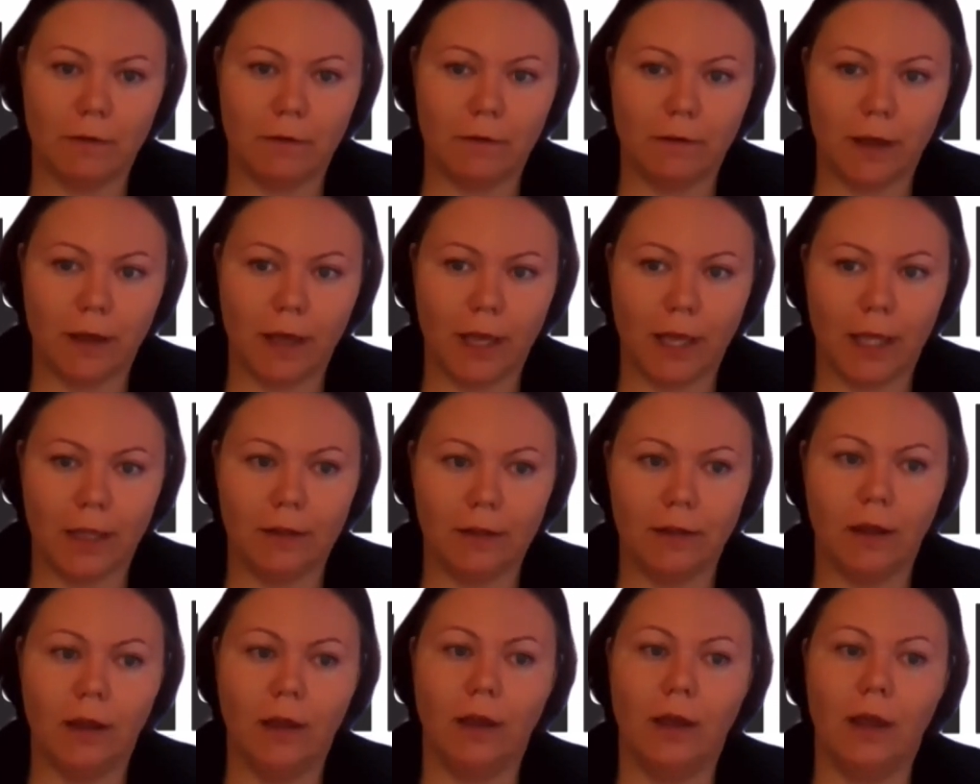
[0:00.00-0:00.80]
to
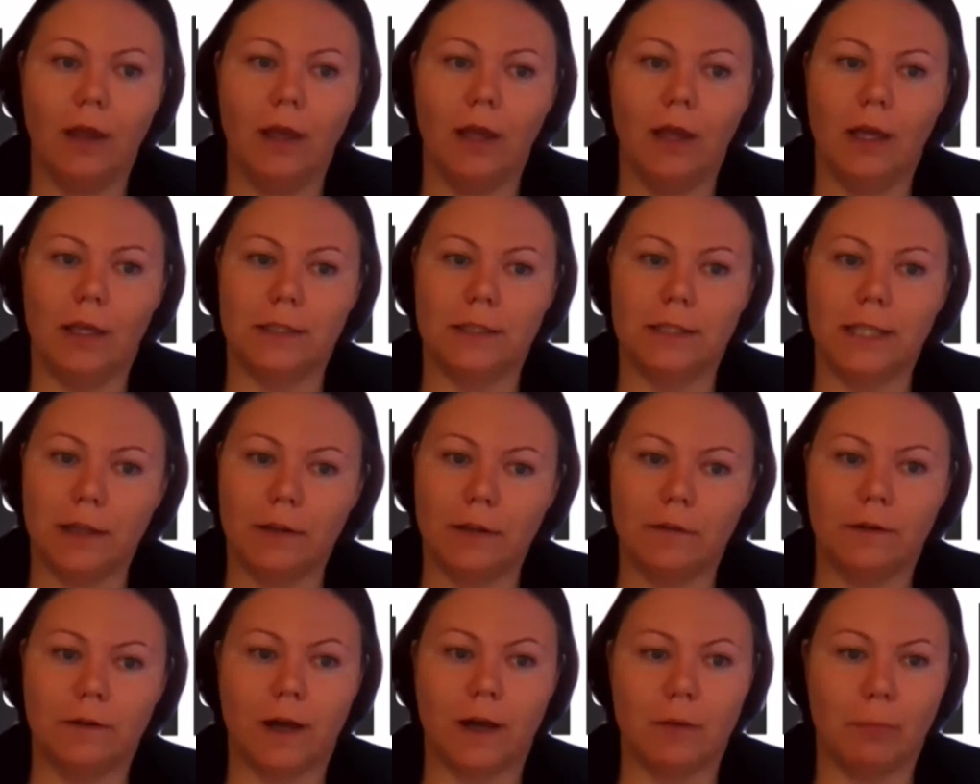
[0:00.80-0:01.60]
transfer
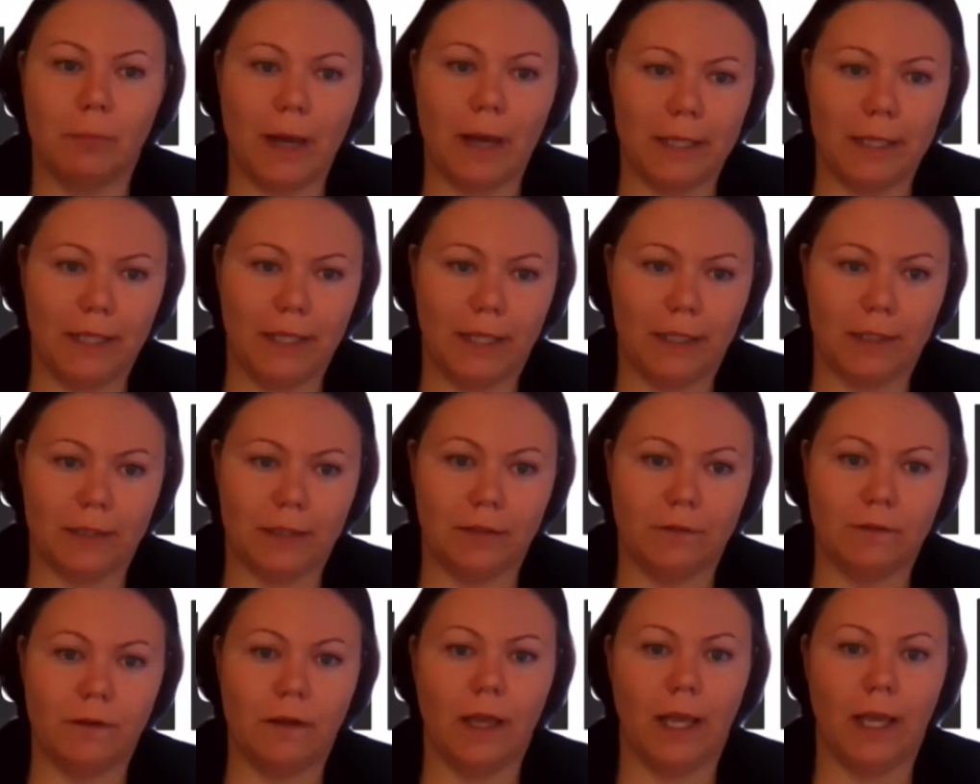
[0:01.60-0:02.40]
information from Office
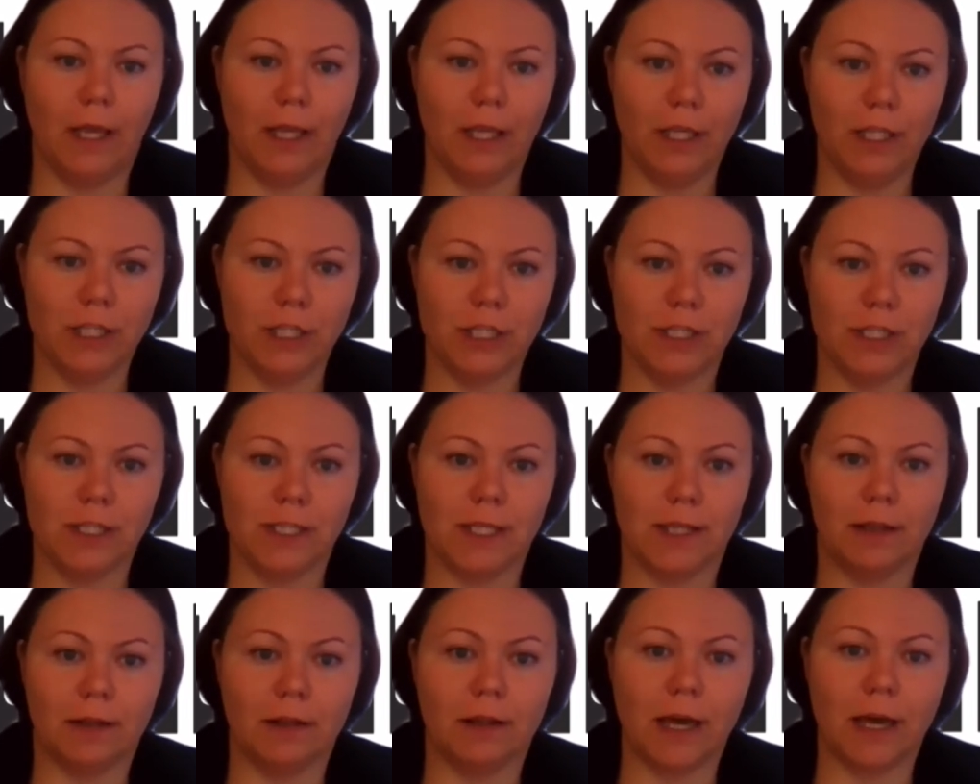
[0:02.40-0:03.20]
profile
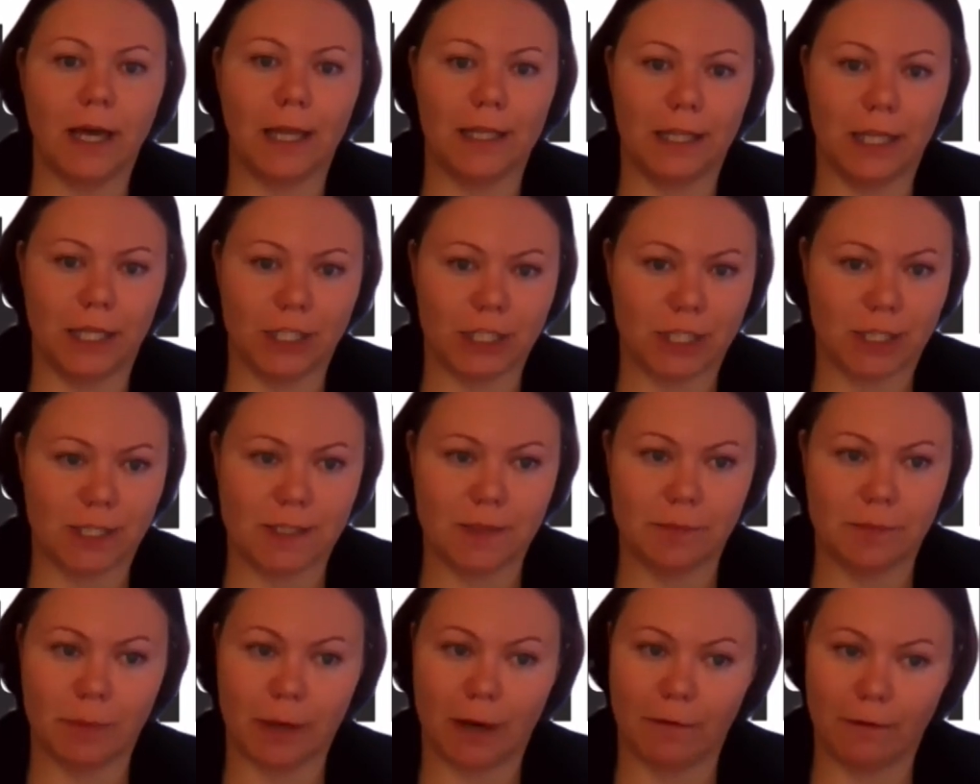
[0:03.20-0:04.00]

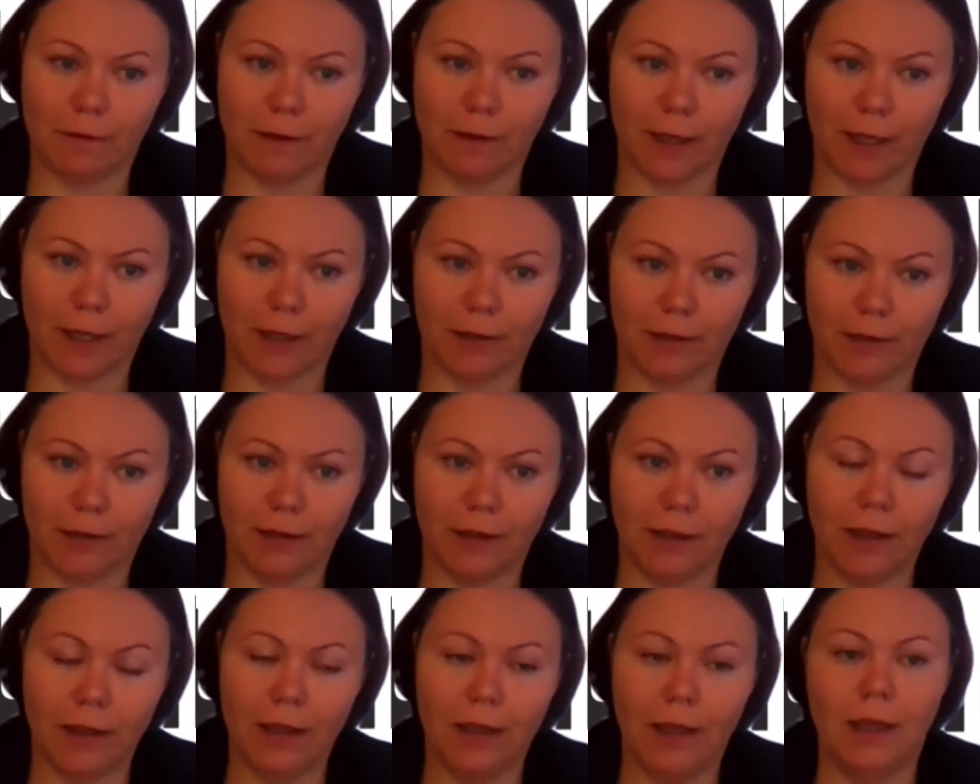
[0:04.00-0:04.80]
to
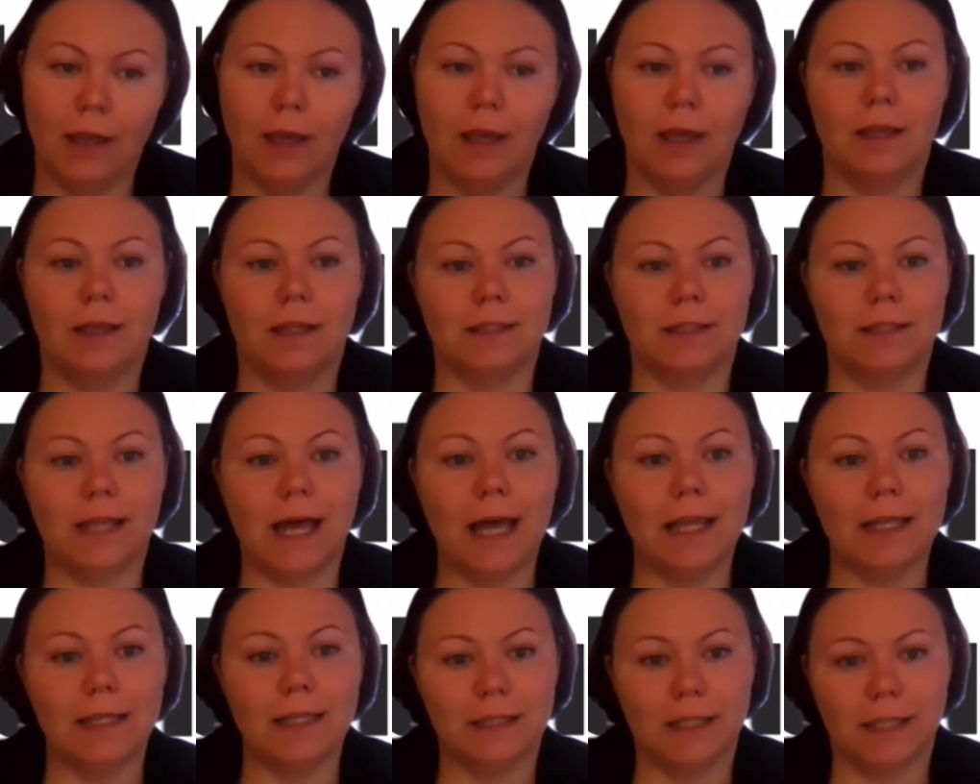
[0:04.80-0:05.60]
the
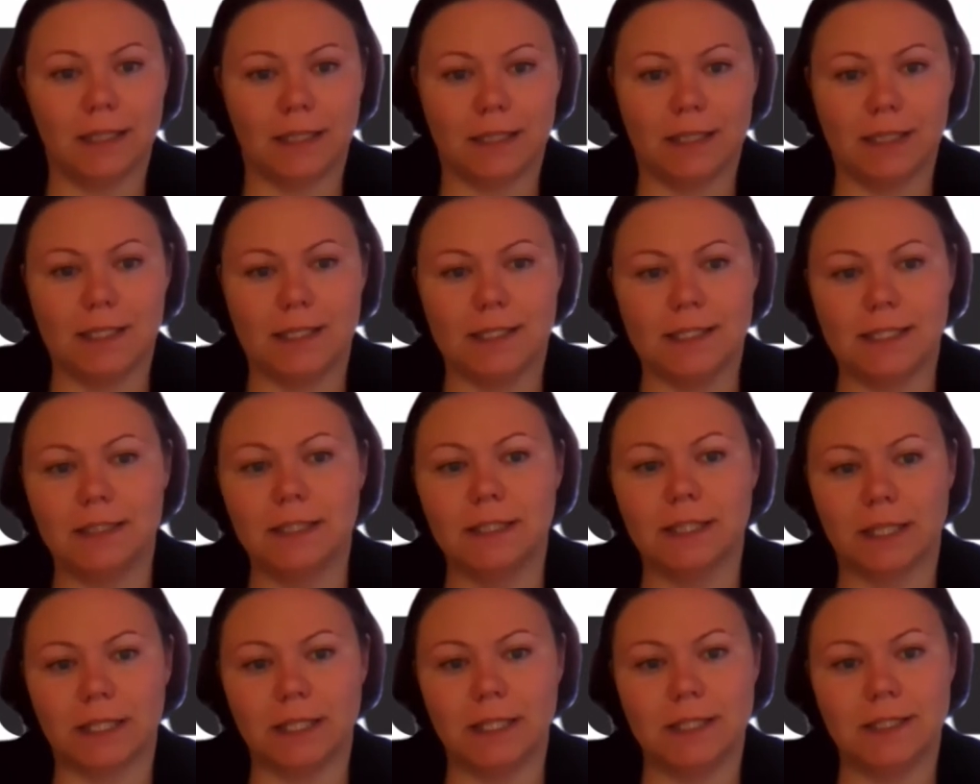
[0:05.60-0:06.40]
HCL connections
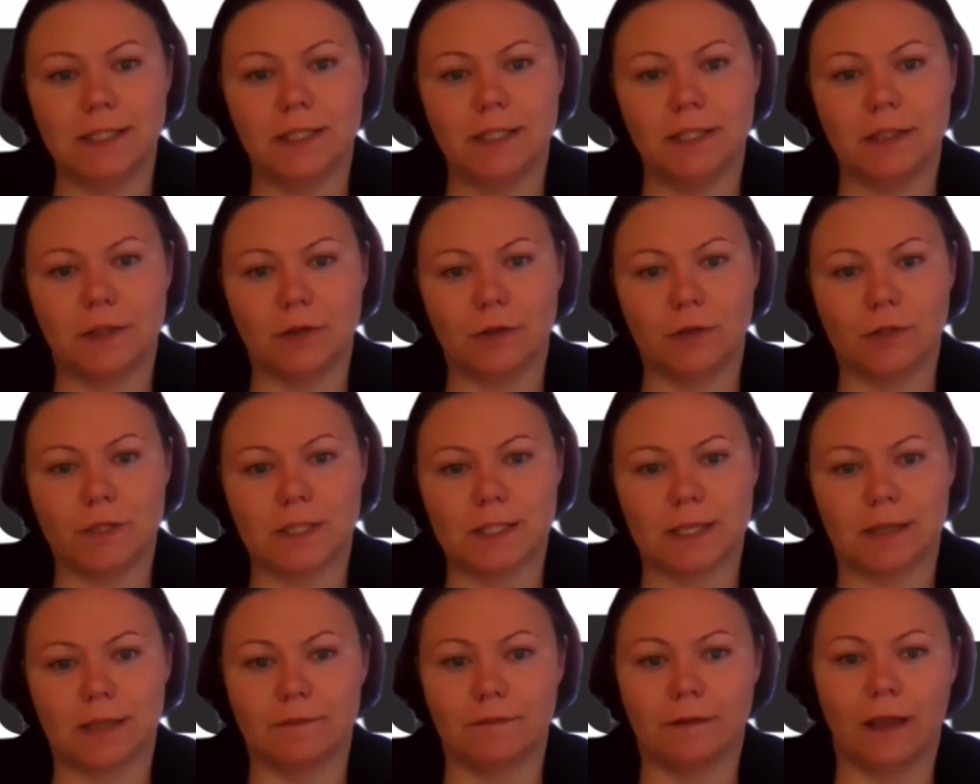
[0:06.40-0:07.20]
profile.
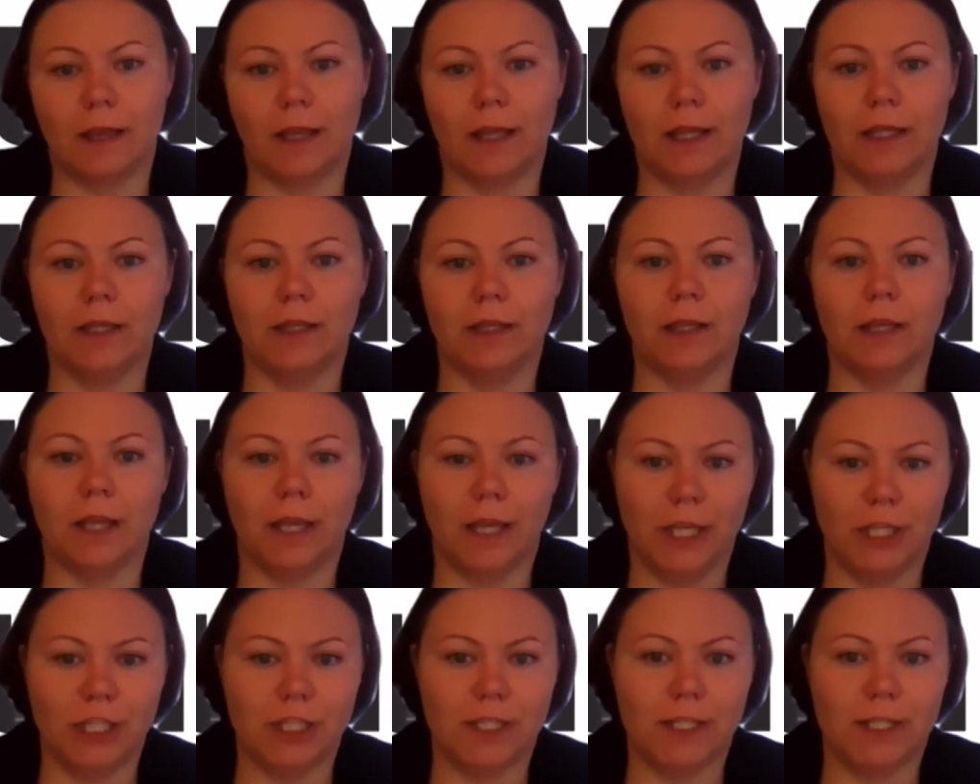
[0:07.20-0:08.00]
And the data
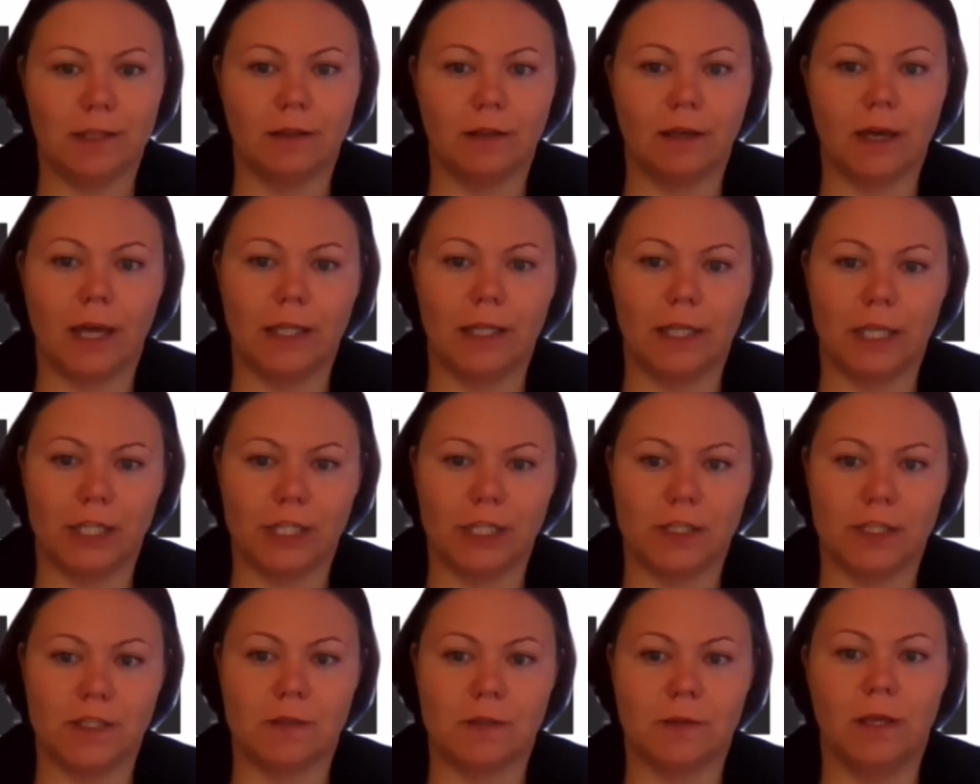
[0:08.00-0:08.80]
is being
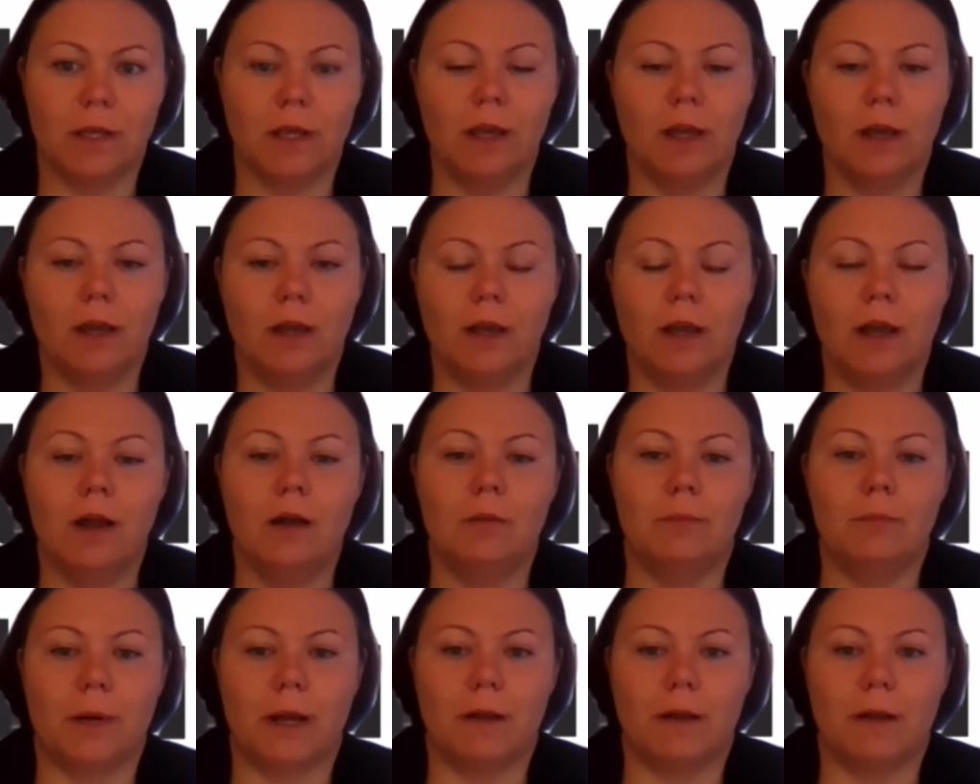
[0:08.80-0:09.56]
synchronized